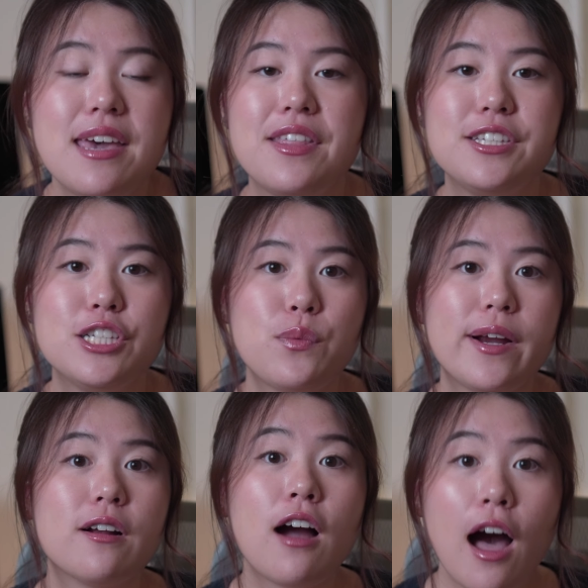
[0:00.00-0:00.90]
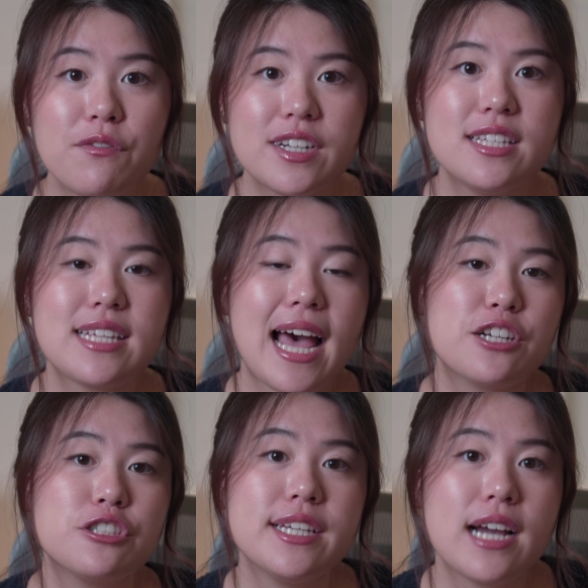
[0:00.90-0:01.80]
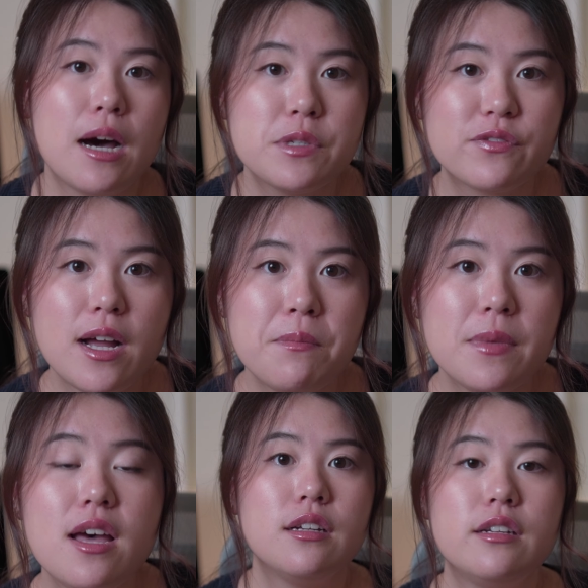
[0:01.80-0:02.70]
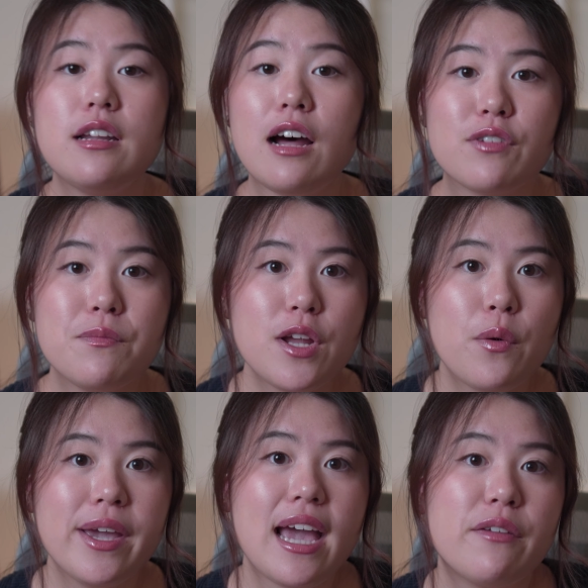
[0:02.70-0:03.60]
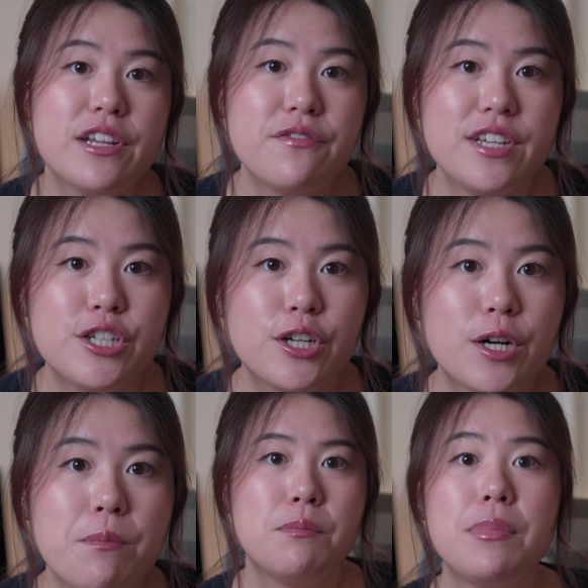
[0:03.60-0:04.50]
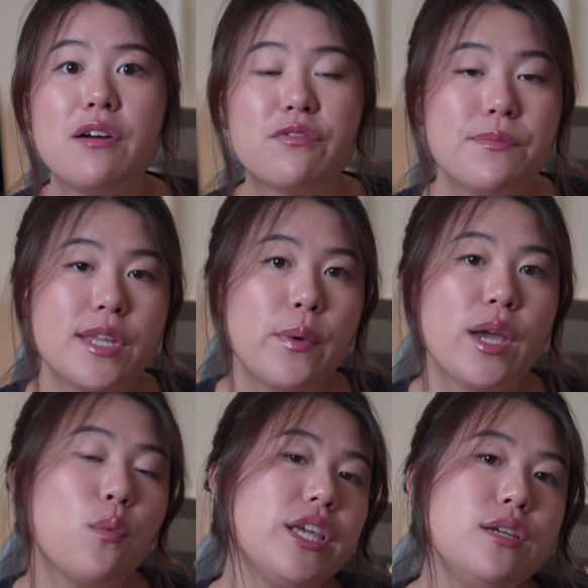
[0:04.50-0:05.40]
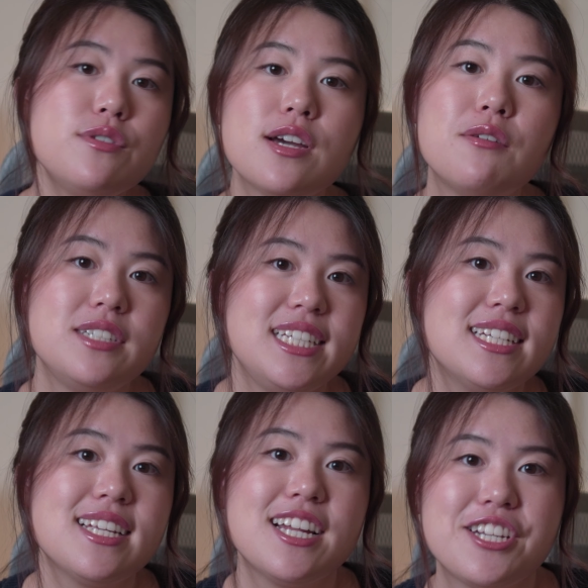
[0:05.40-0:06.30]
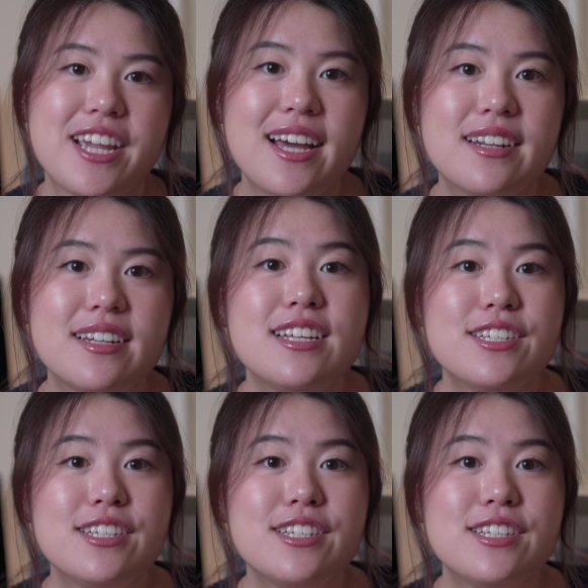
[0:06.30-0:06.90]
This is where confidence actually comes from, not from knowing every feature, but from knowing what you don't need to touch yet.